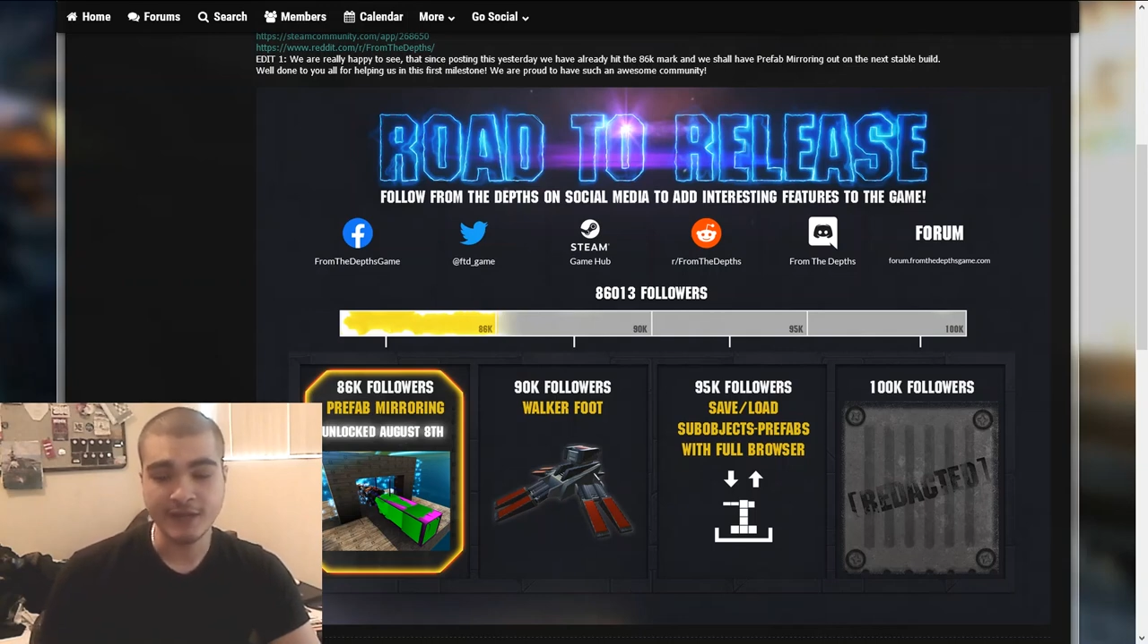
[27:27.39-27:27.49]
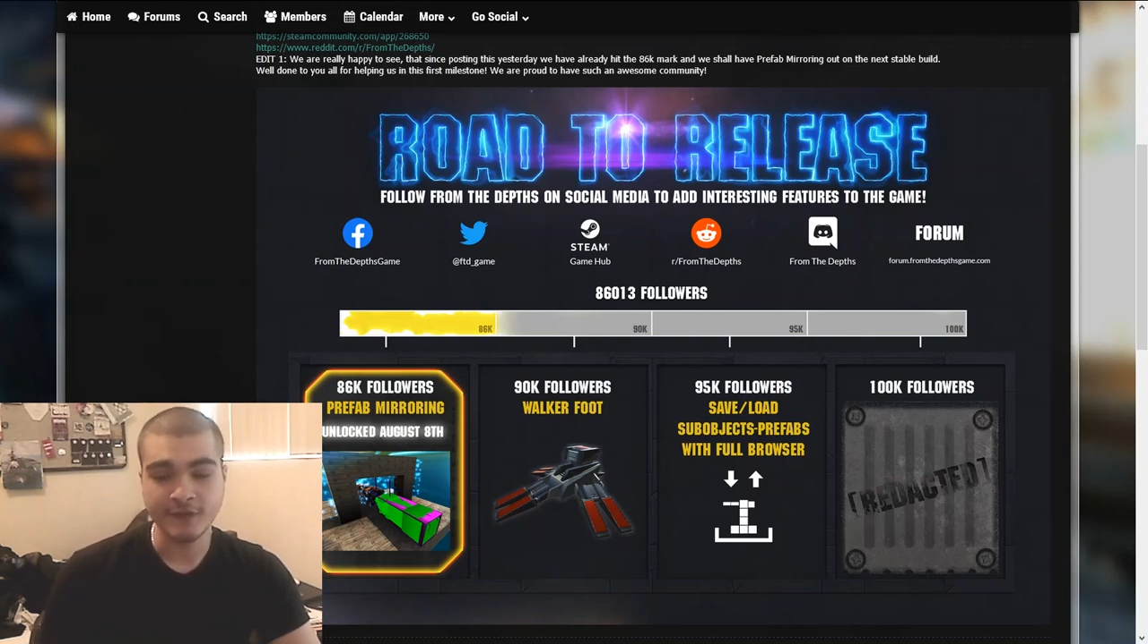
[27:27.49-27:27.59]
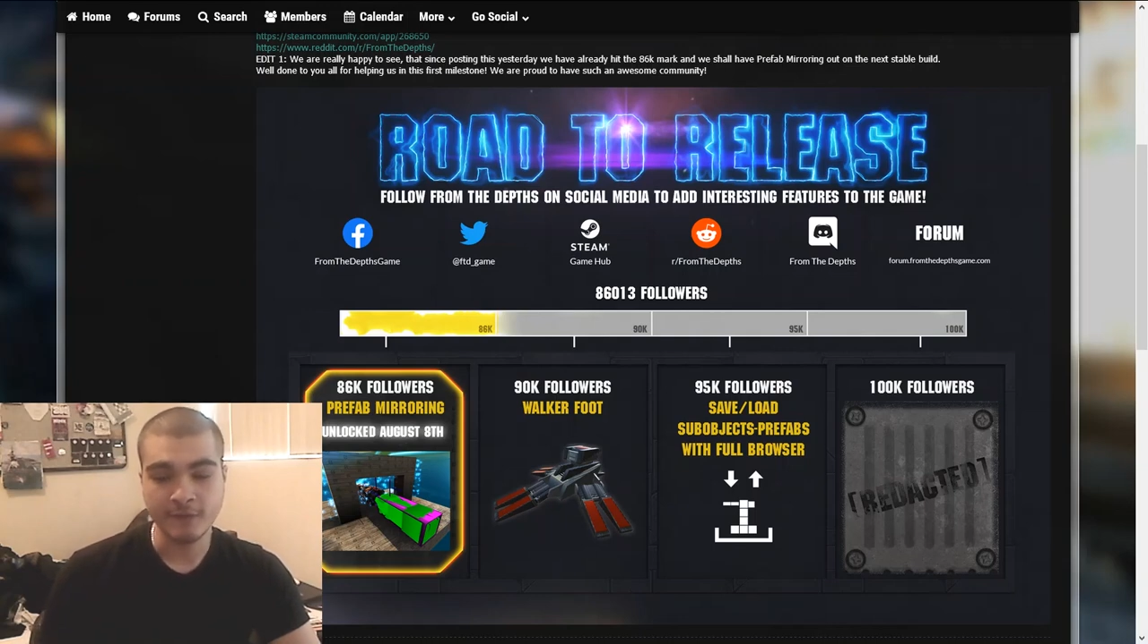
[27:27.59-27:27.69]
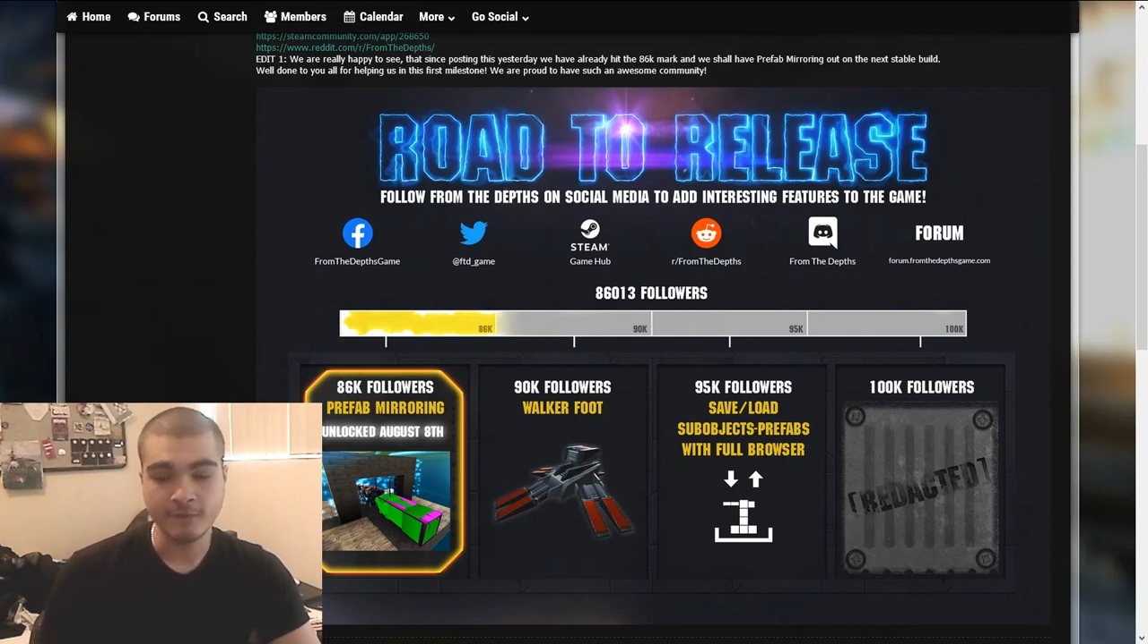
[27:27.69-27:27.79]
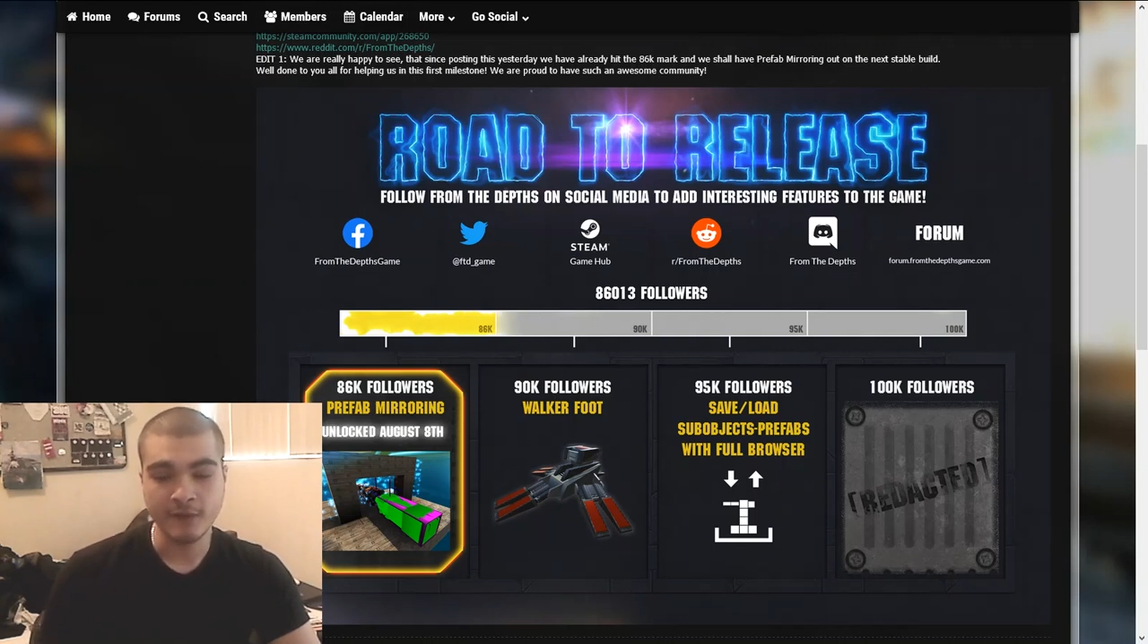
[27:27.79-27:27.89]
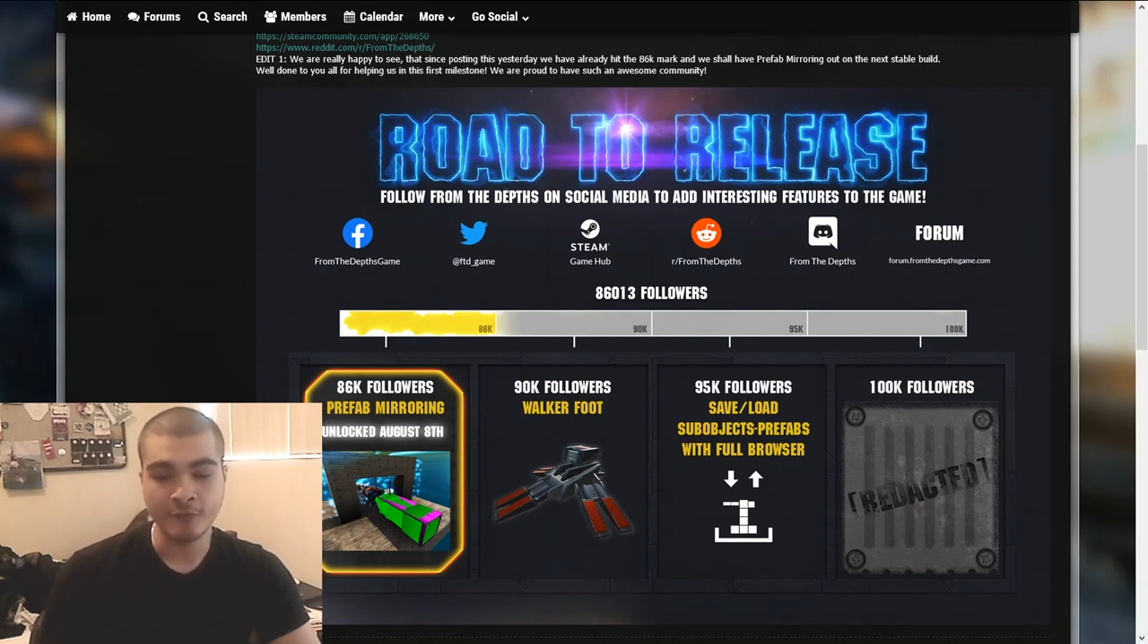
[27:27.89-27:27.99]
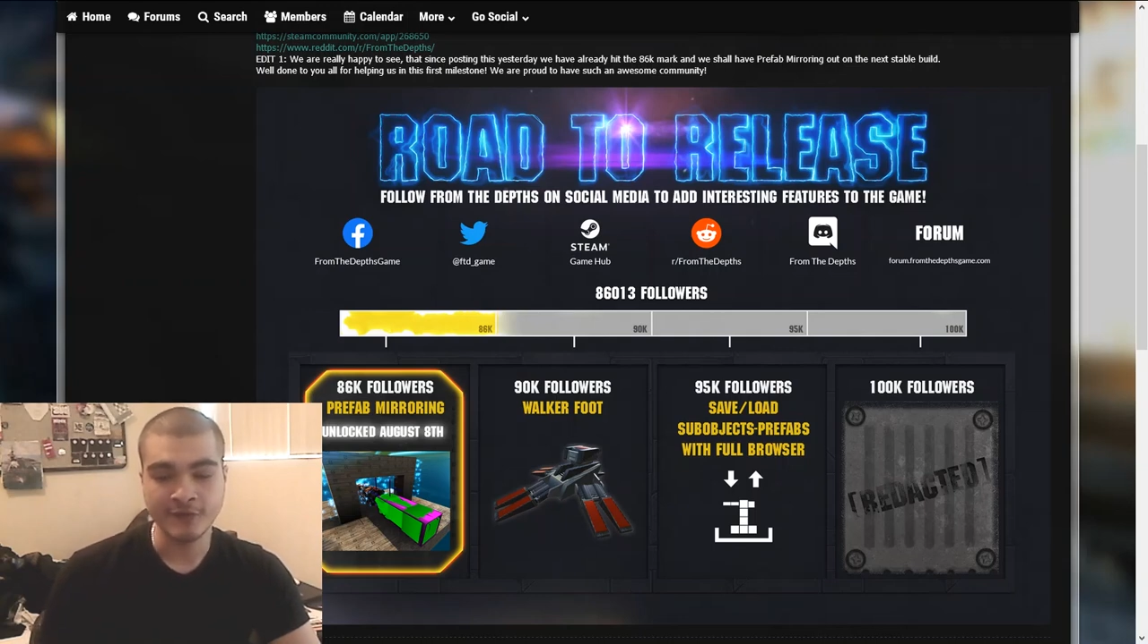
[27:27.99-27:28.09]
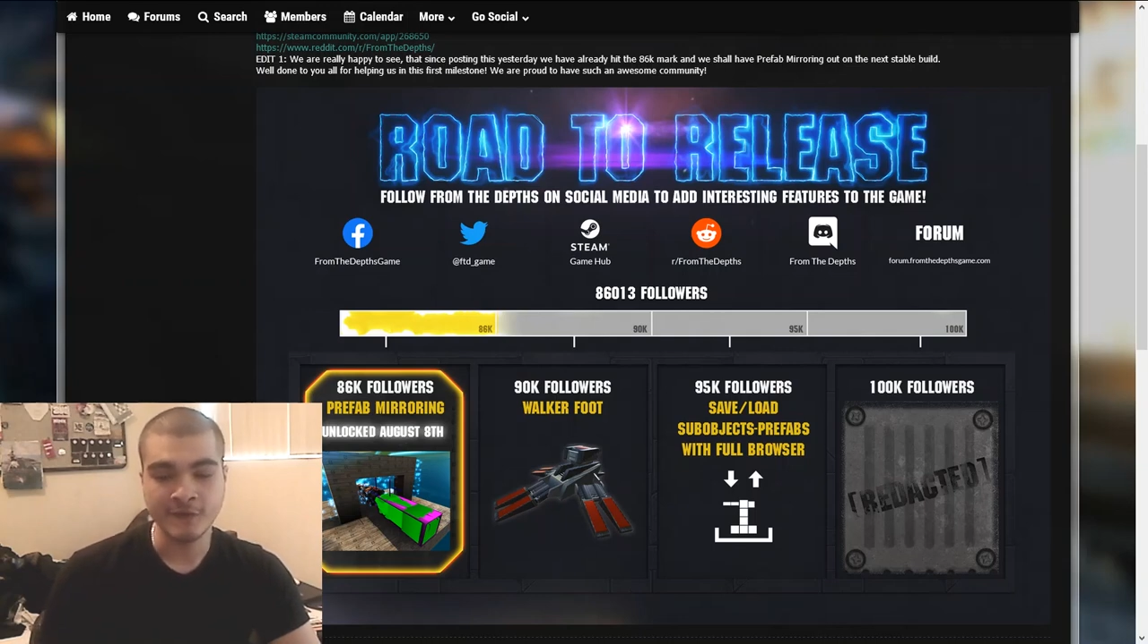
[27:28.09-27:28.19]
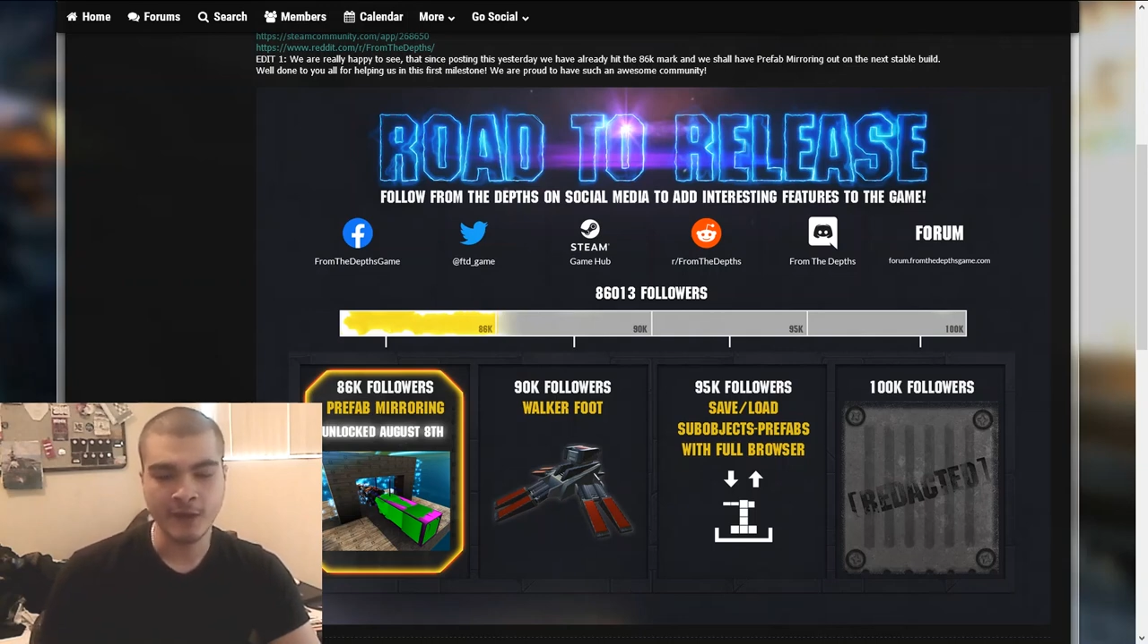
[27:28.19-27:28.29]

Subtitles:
as if it was like